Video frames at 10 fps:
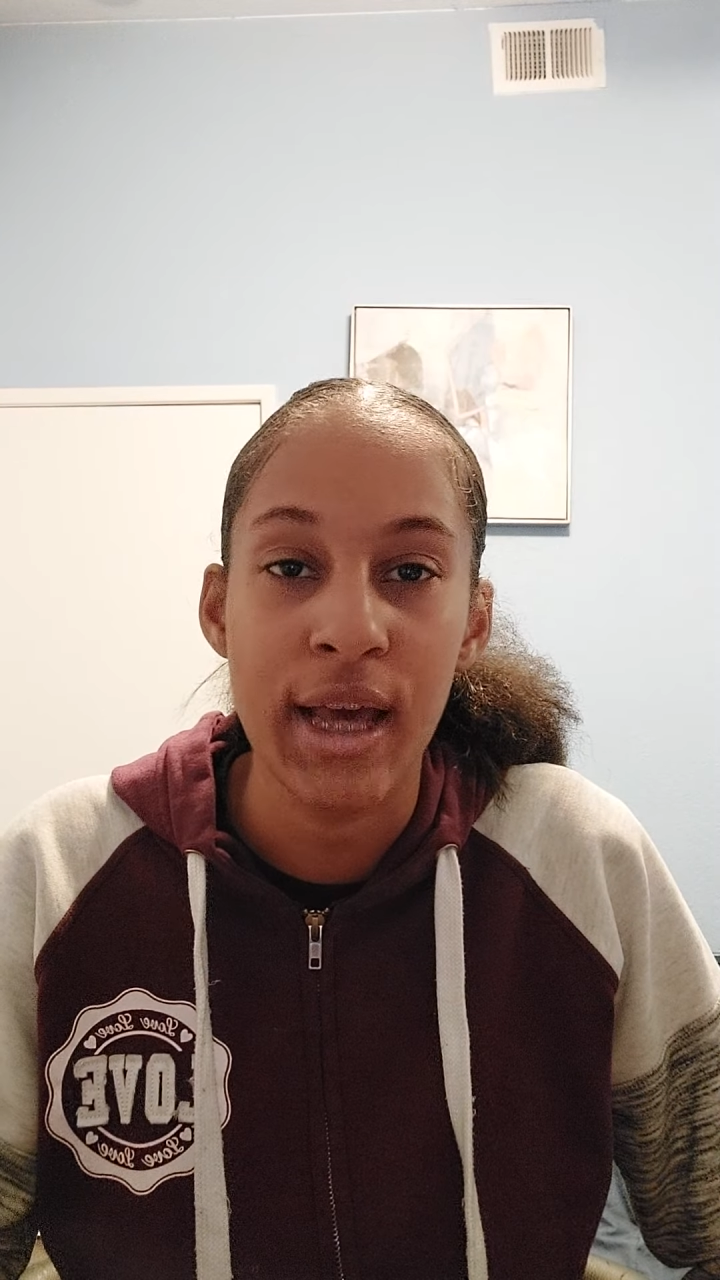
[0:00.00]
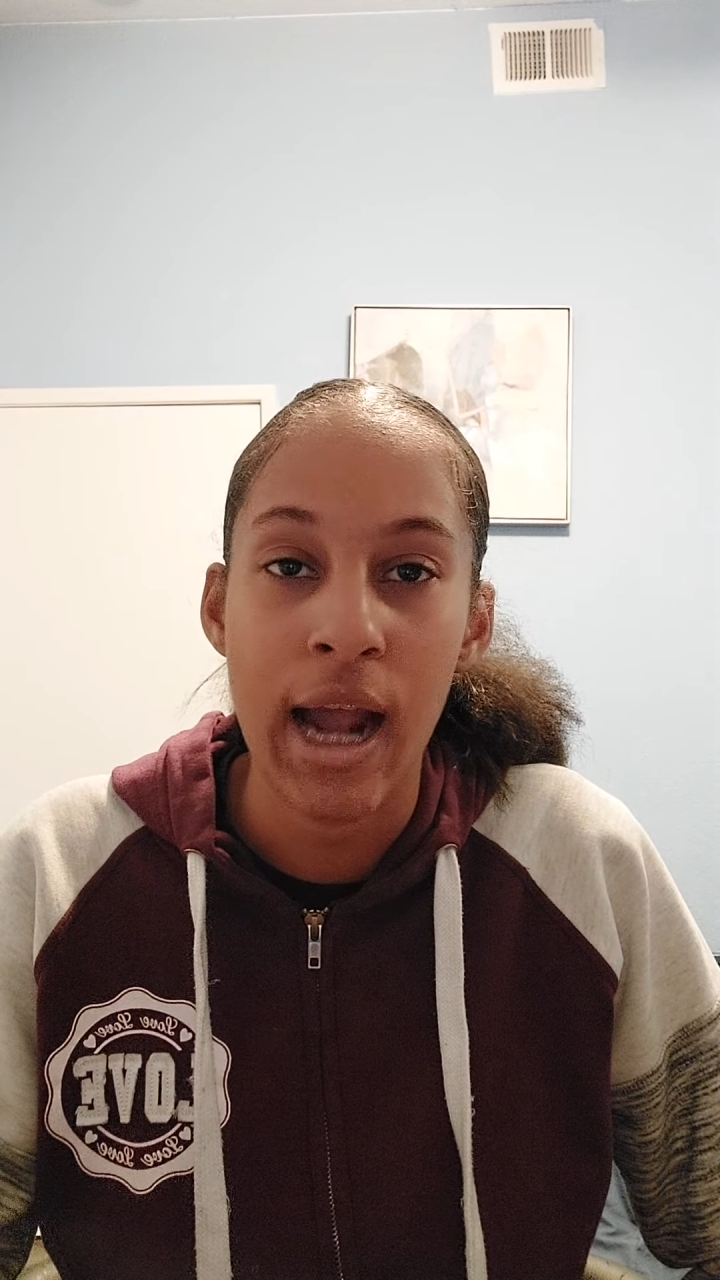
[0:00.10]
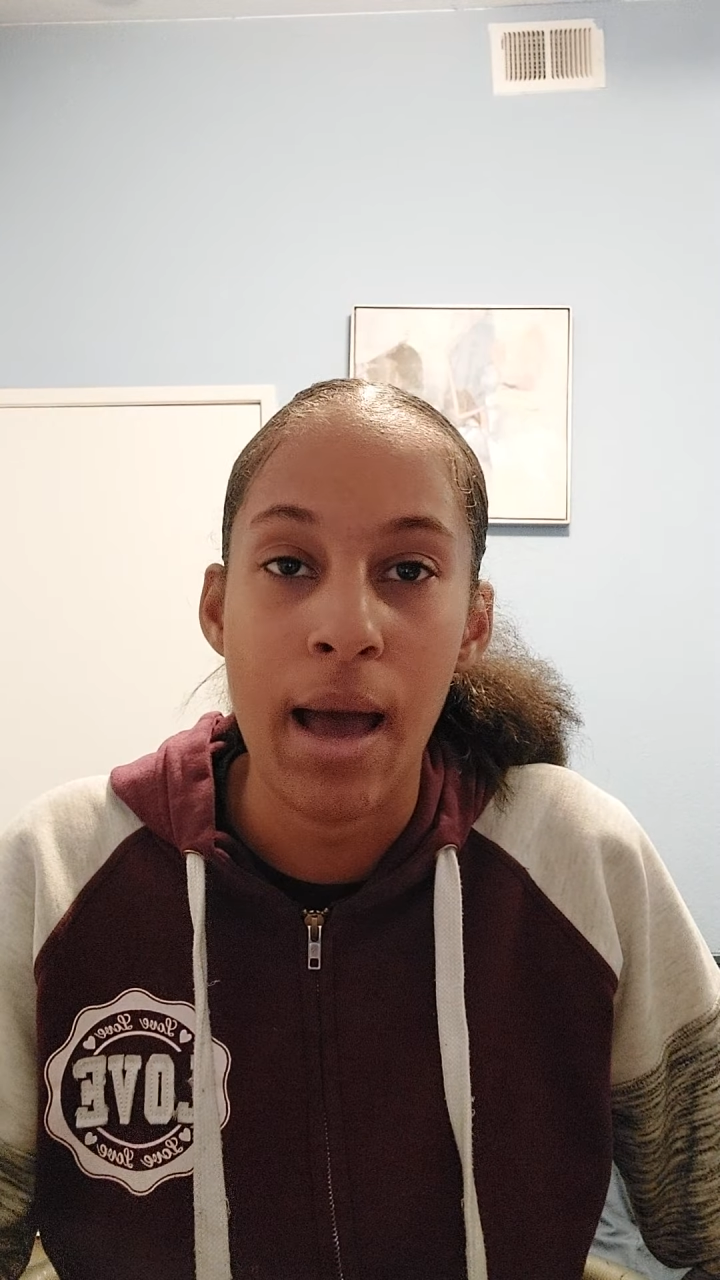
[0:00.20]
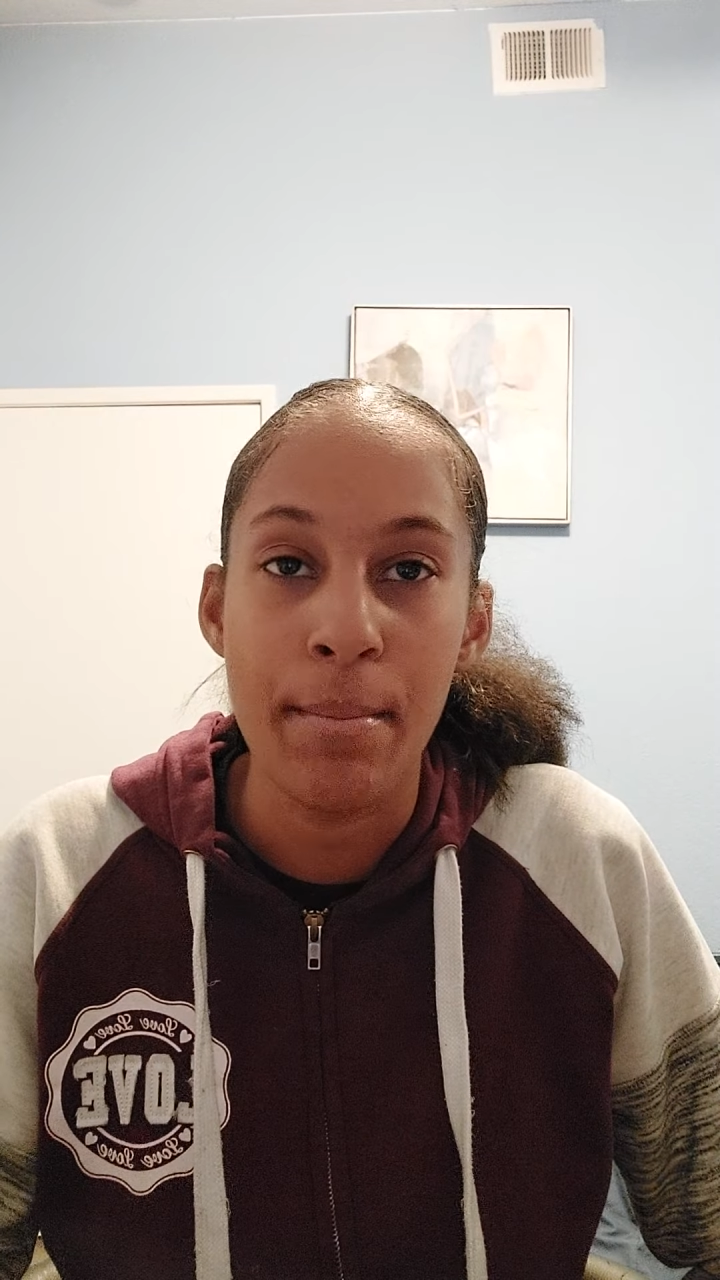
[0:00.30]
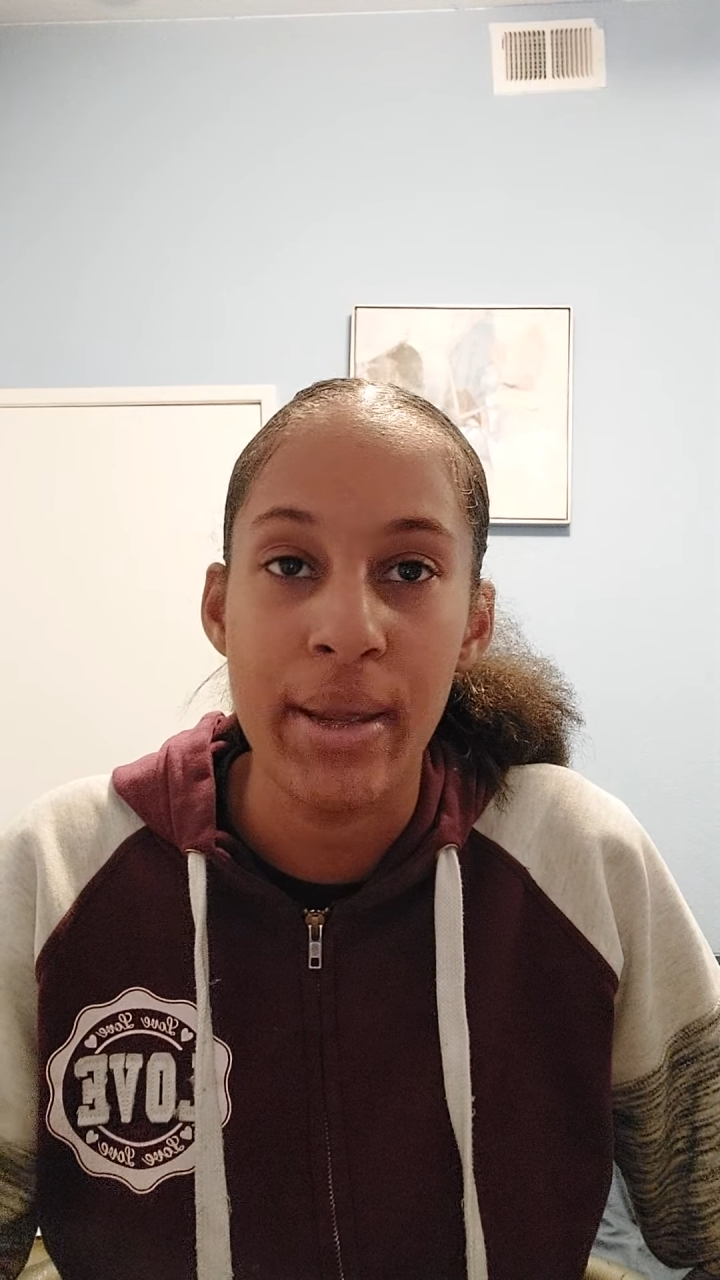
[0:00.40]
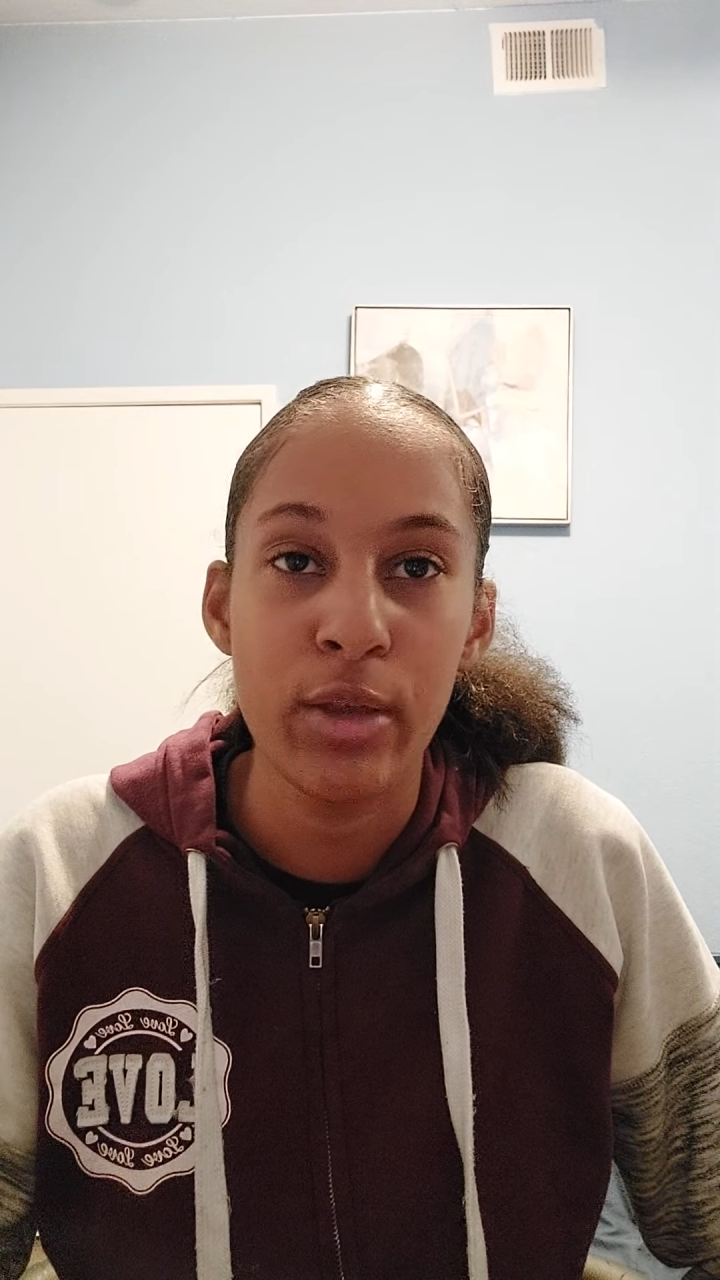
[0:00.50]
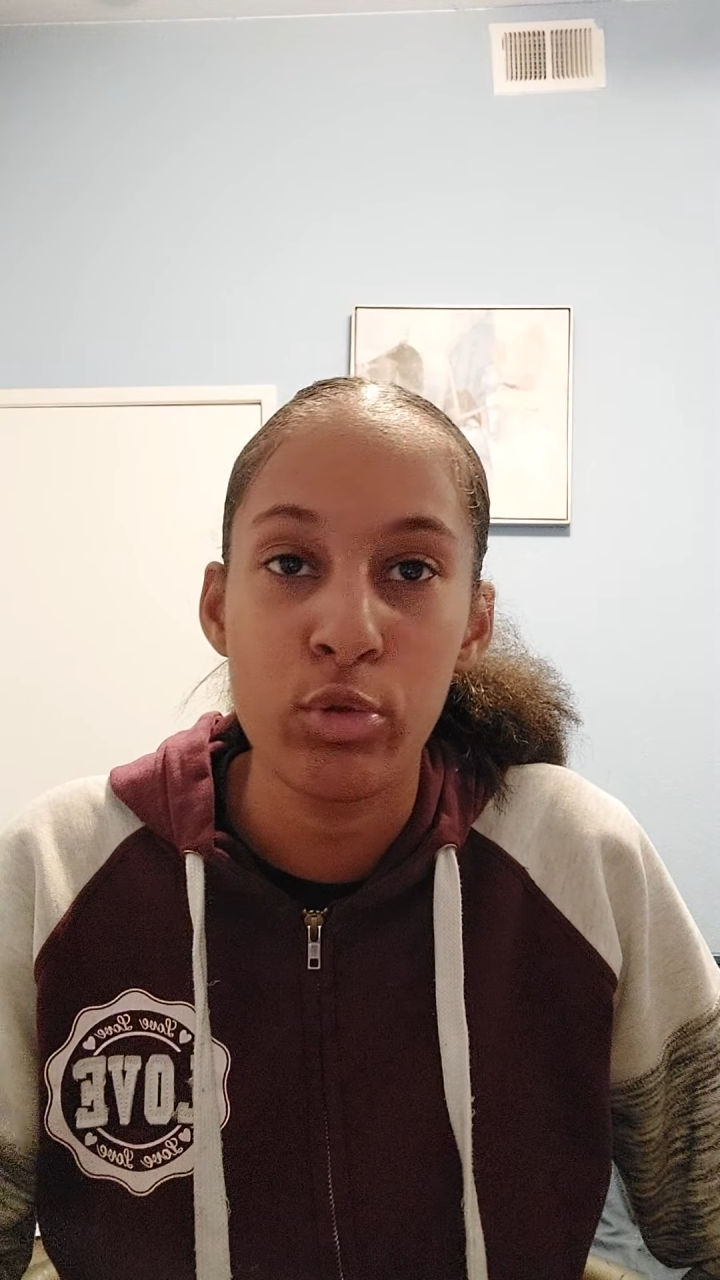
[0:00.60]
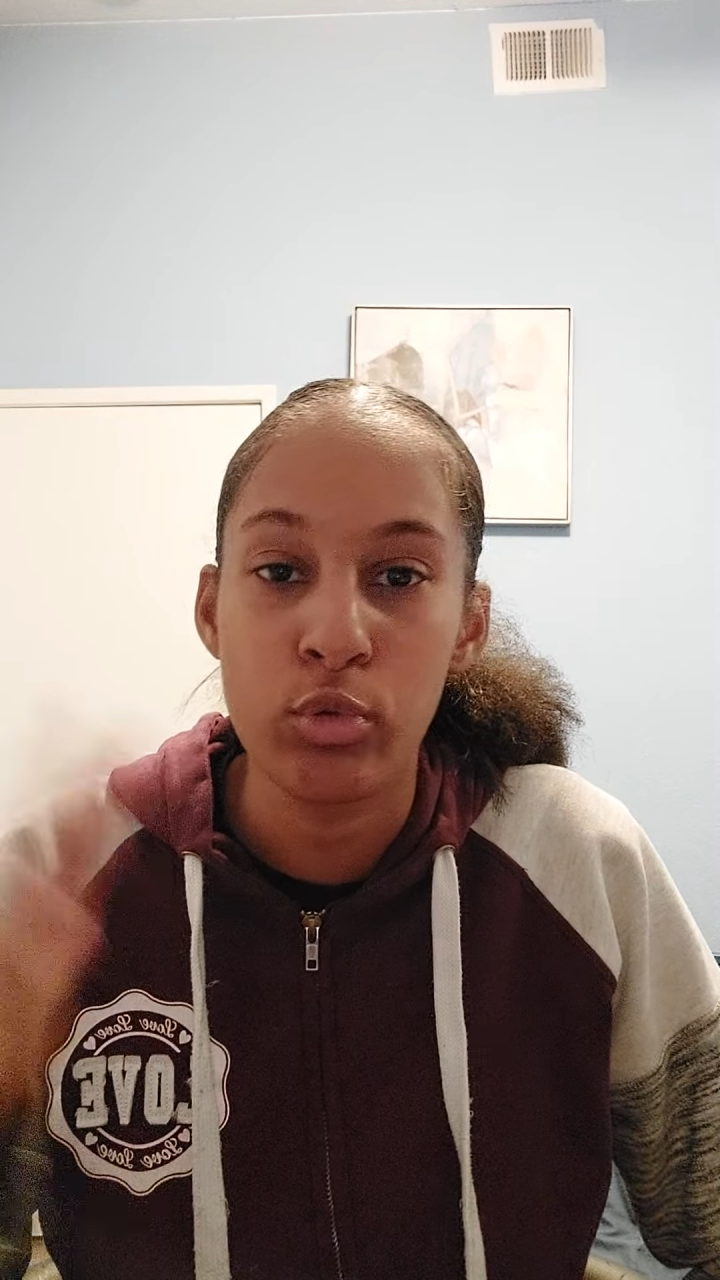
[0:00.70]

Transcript: that I've been